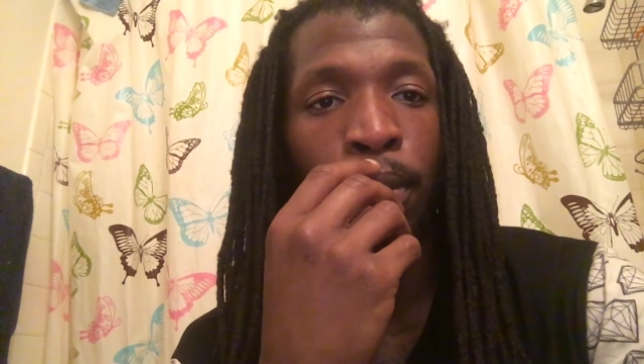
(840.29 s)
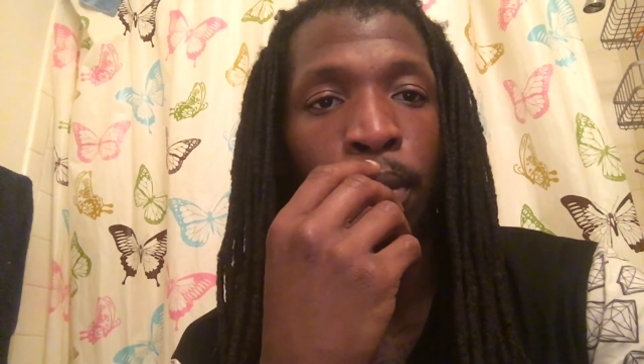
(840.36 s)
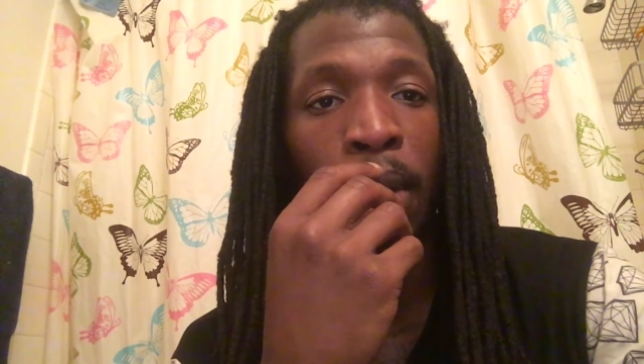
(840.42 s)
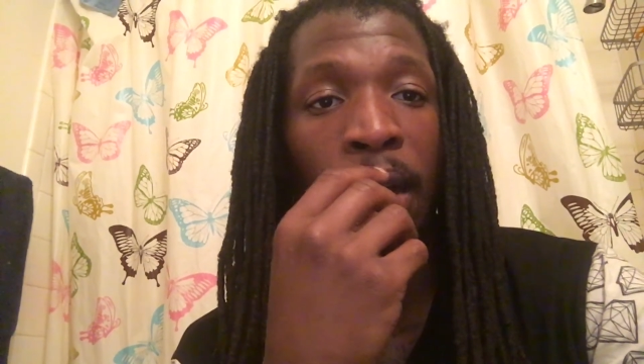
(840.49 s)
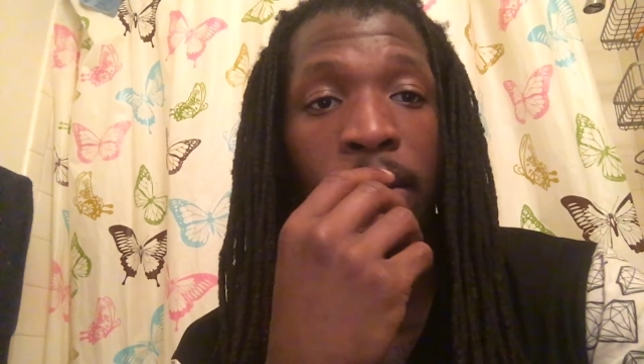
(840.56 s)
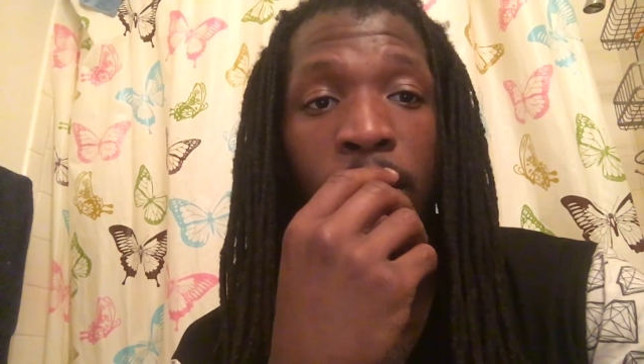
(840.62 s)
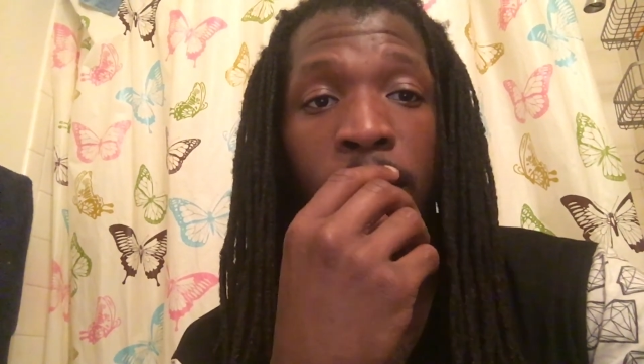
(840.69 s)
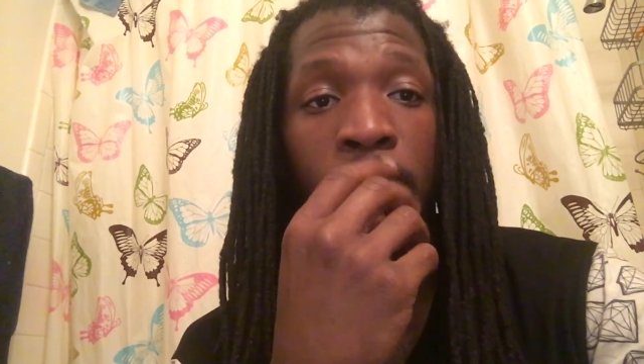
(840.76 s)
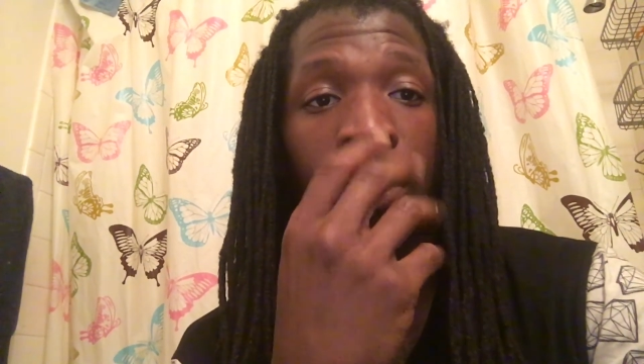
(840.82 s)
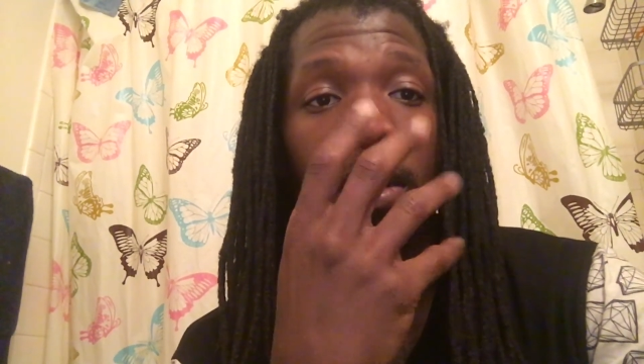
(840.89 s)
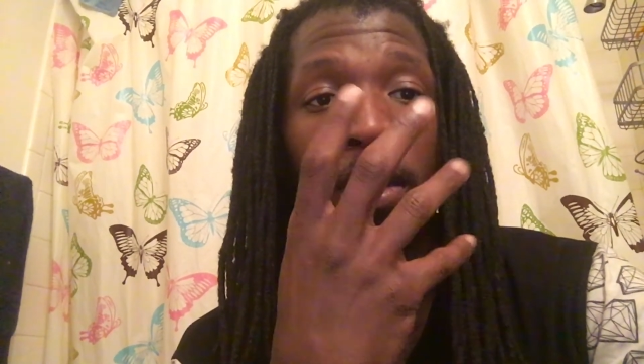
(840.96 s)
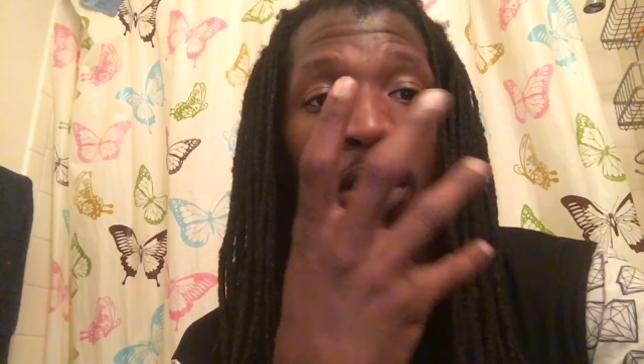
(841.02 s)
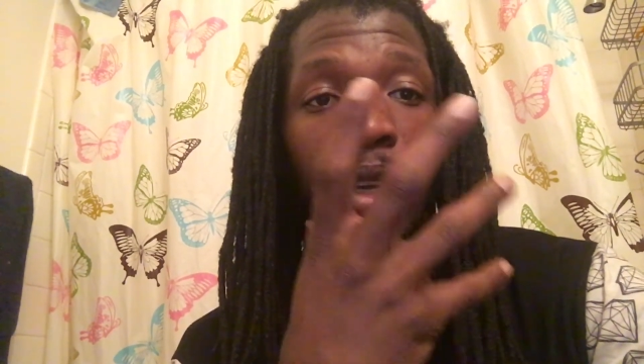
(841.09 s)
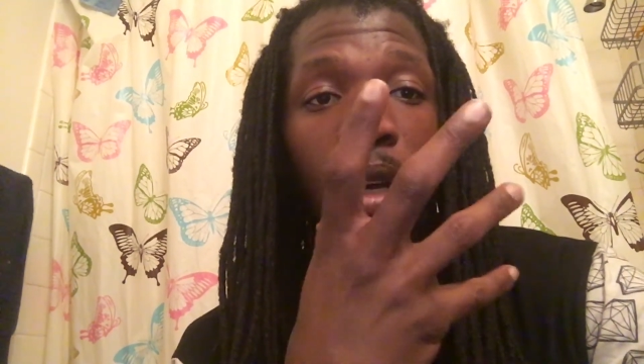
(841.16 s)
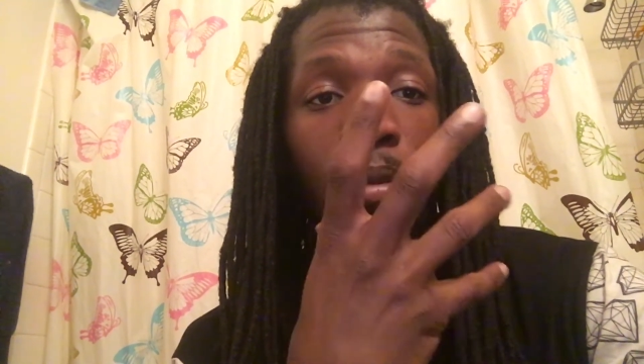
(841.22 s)
Watson is
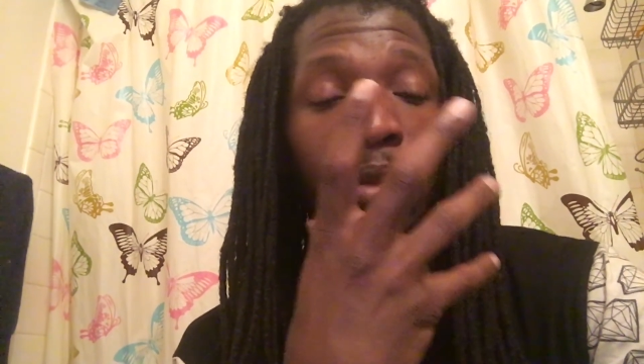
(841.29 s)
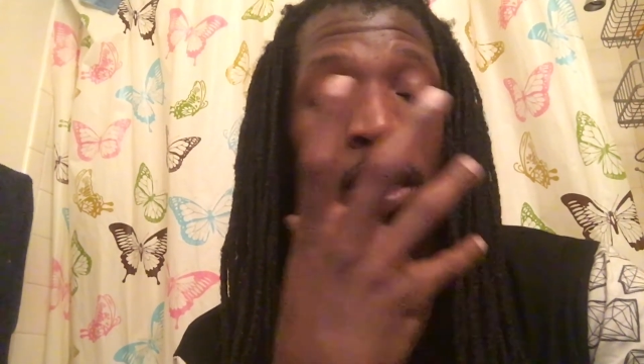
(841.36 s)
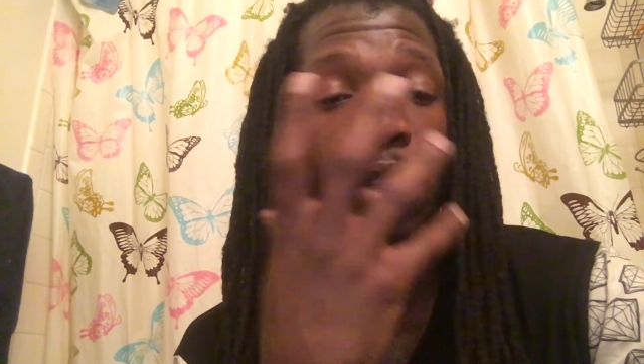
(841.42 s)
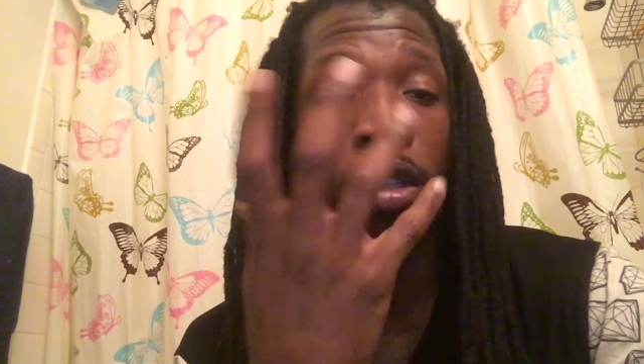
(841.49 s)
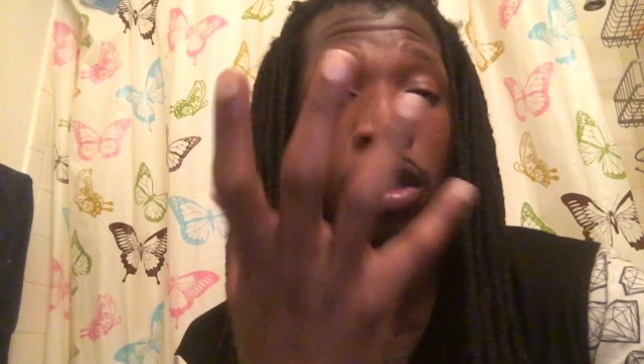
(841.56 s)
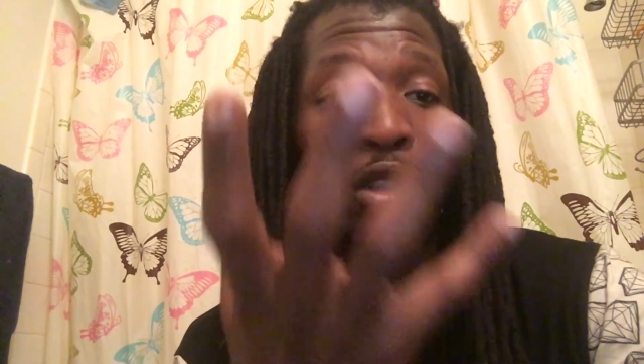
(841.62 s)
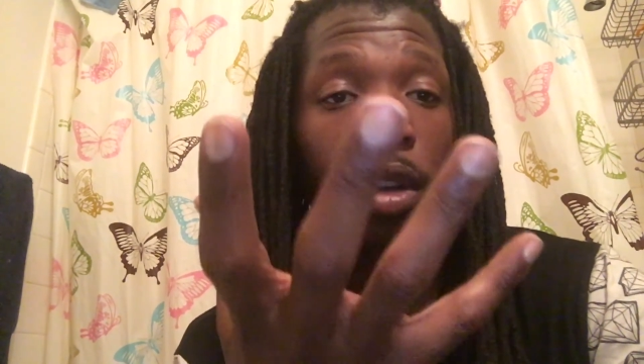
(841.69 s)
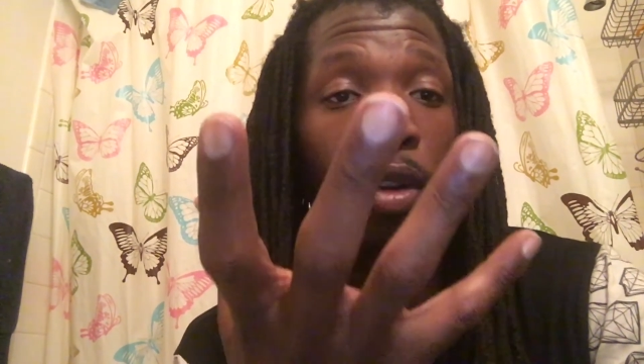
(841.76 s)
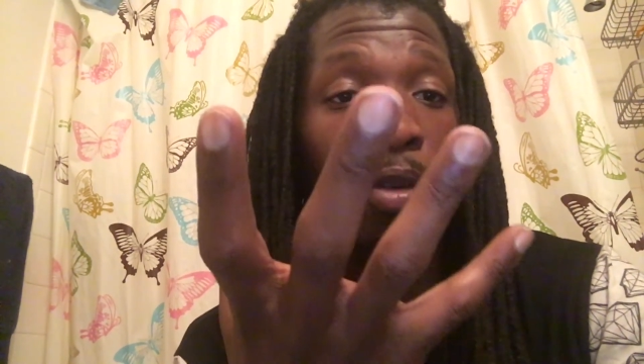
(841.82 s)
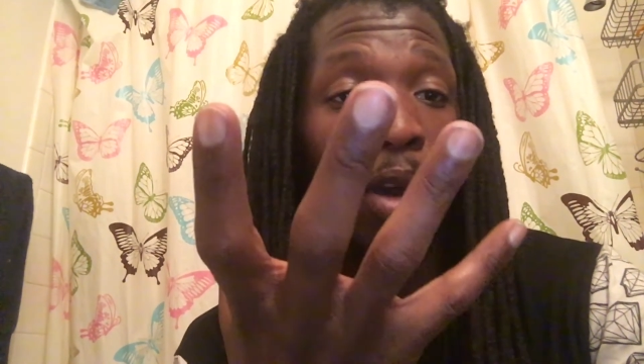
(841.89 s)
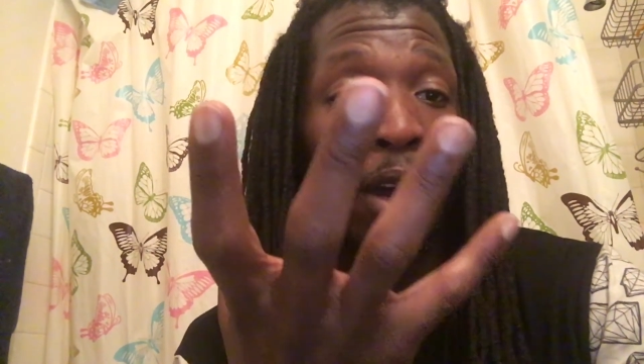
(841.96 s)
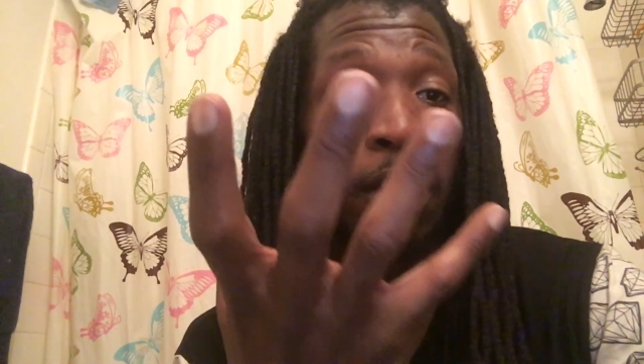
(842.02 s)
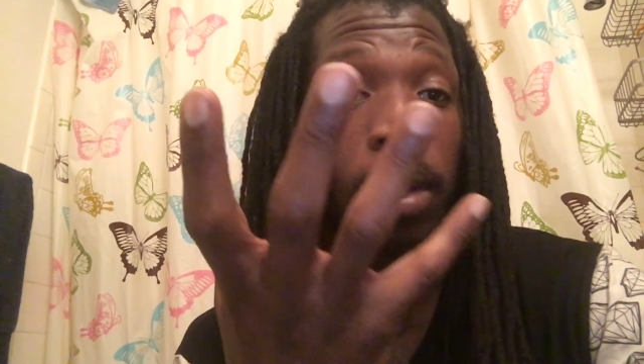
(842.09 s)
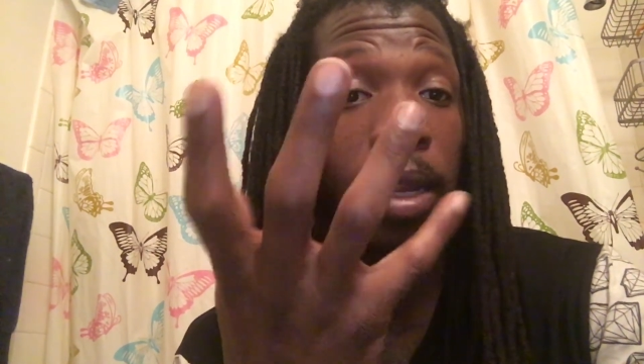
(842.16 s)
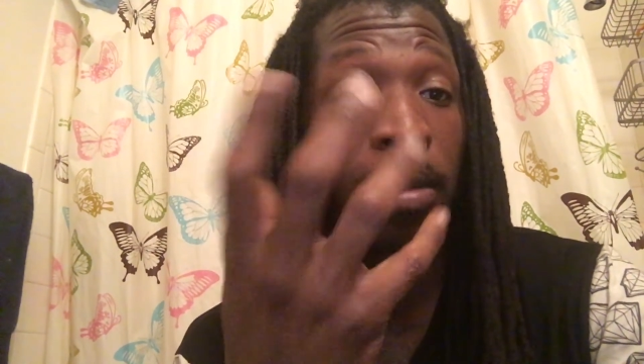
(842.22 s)
gonna come in, show
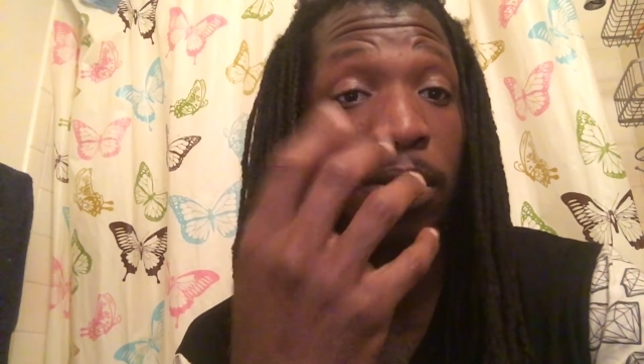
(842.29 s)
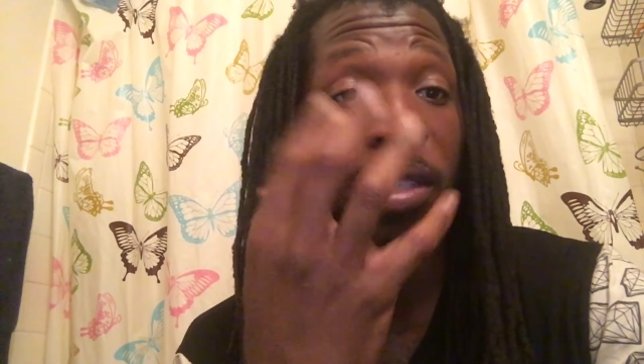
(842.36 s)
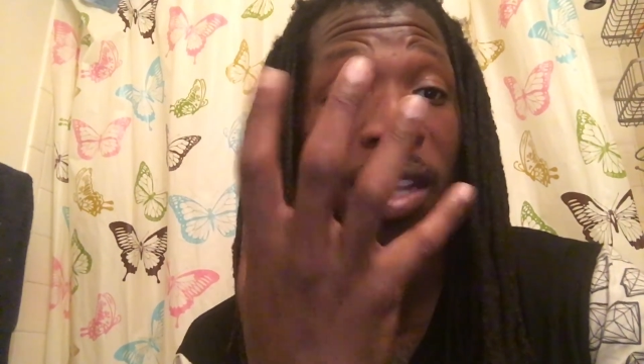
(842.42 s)
out, and